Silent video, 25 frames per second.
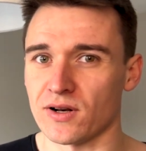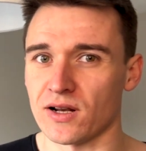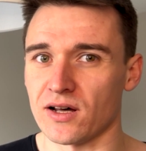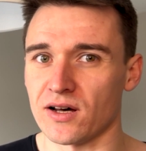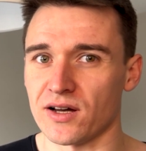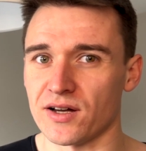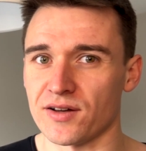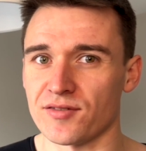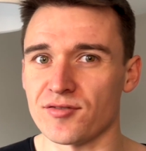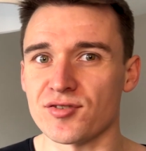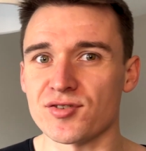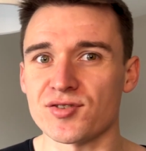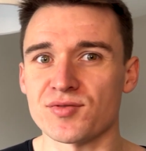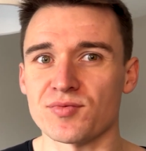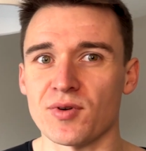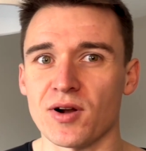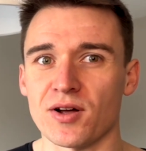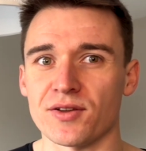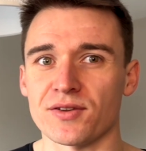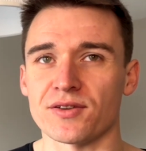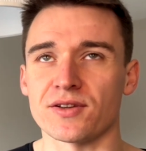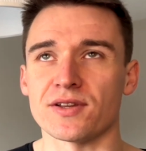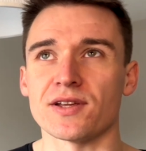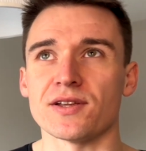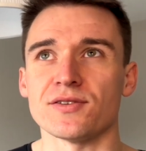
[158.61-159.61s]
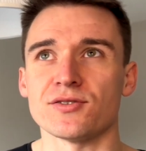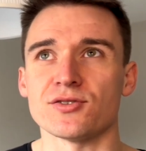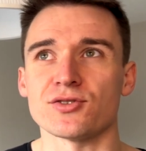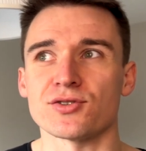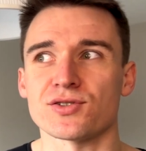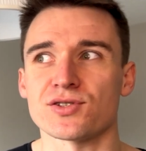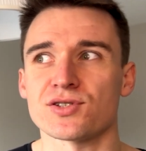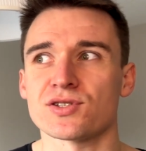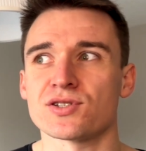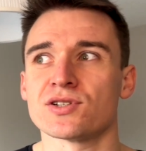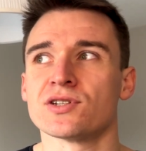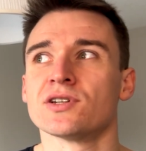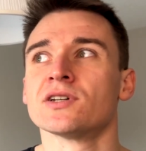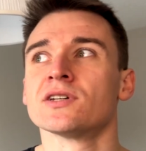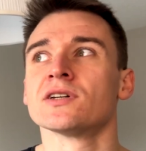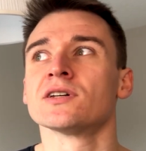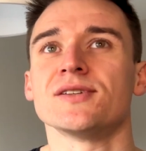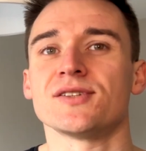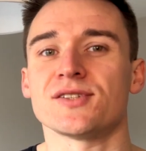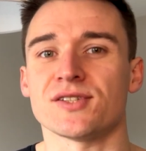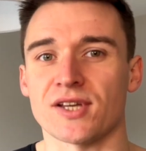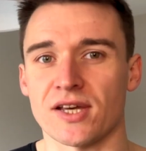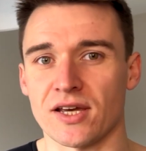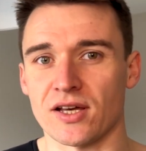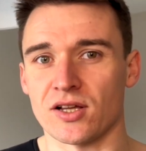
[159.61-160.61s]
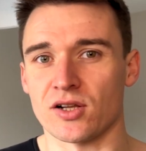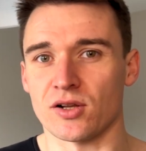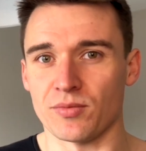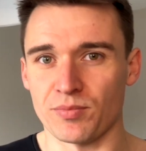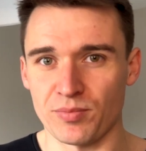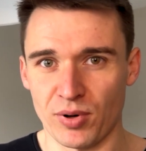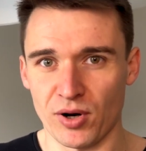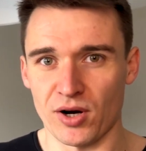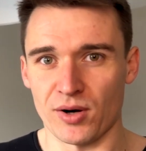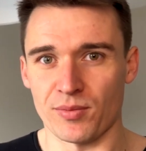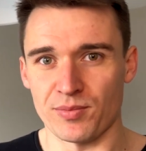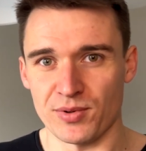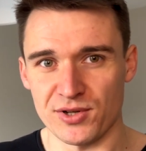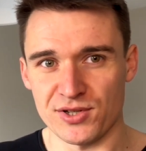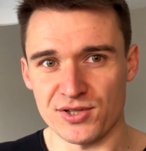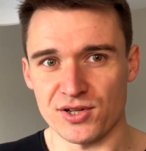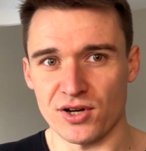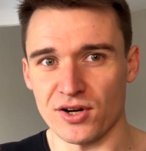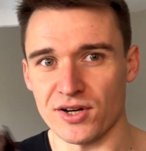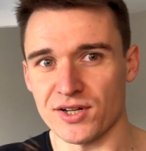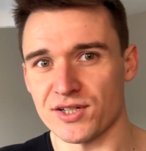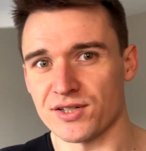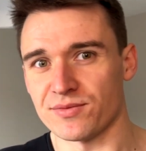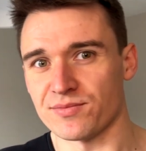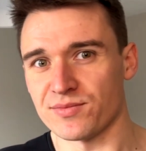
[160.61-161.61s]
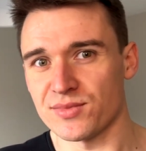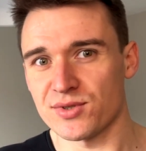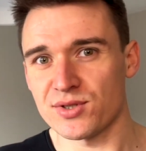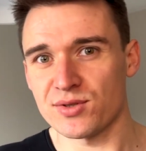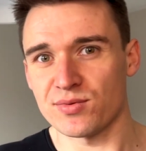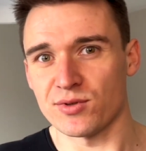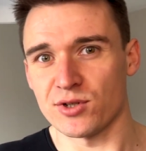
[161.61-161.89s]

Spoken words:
lives rather than just single purpose items,